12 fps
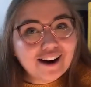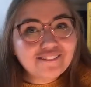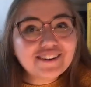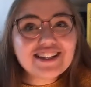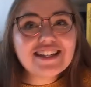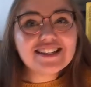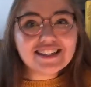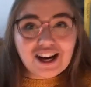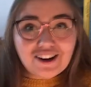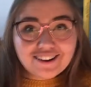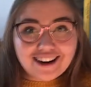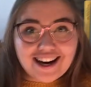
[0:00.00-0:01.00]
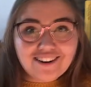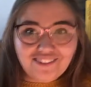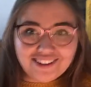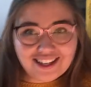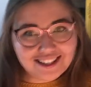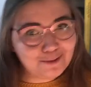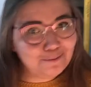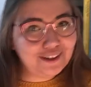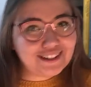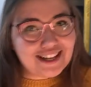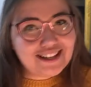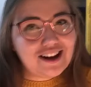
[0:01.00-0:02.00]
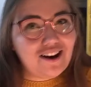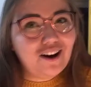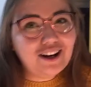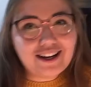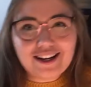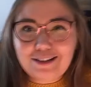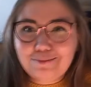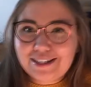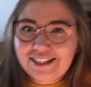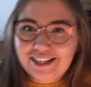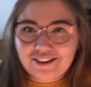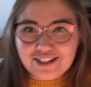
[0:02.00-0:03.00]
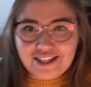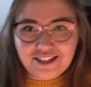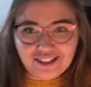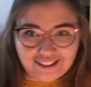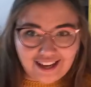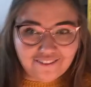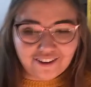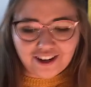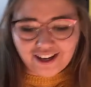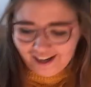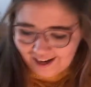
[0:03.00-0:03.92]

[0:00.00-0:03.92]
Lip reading: which is so great because it brings us all a little bit closer together.